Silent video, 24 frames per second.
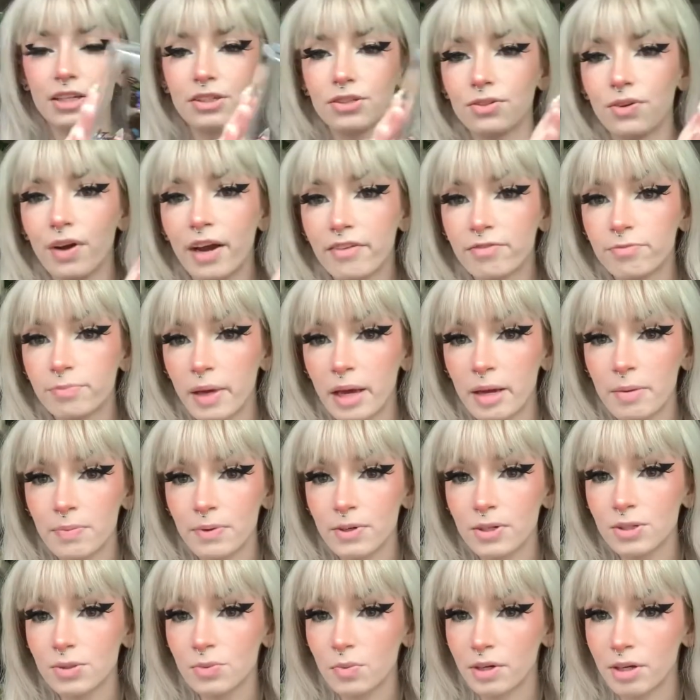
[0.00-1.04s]
do have
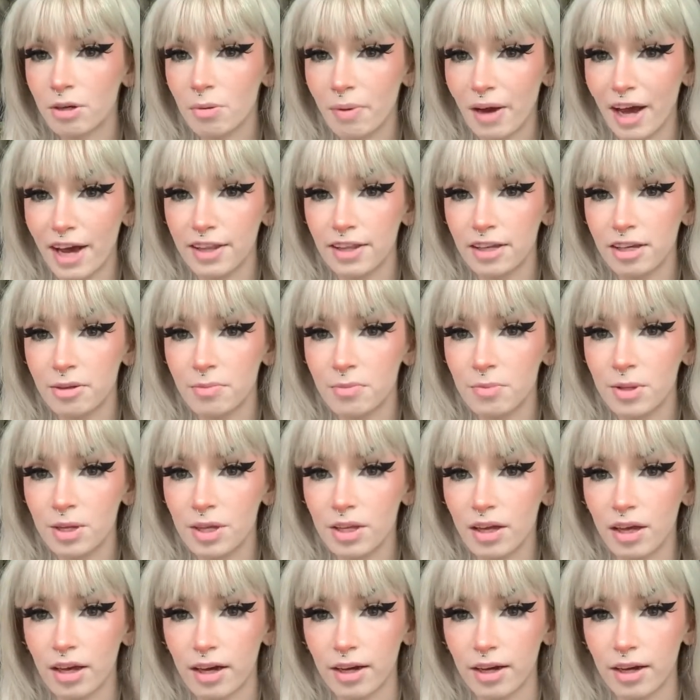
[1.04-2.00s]
papers when you buy them